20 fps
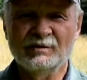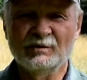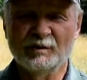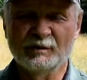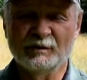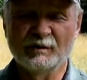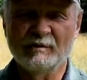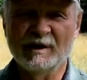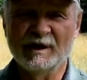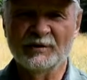
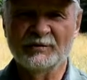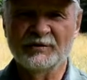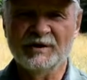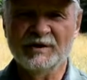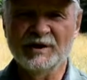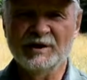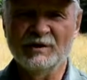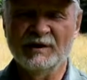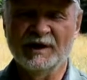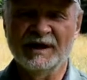we built the
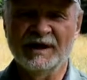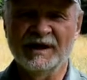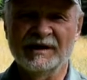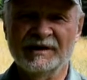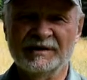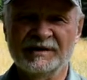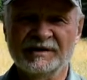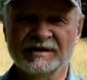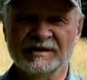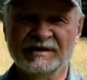new
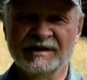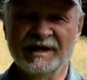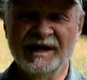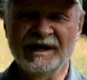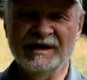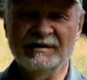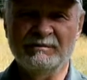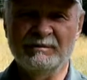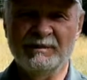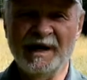house,
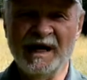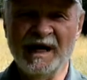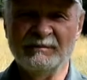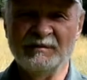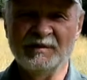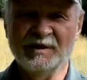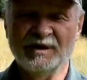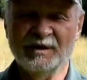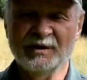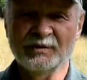Dad
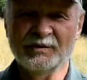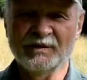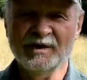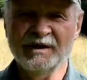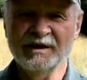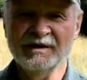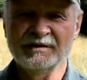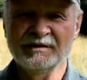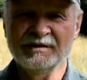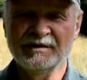piped it on
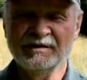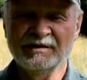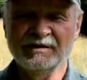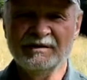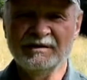down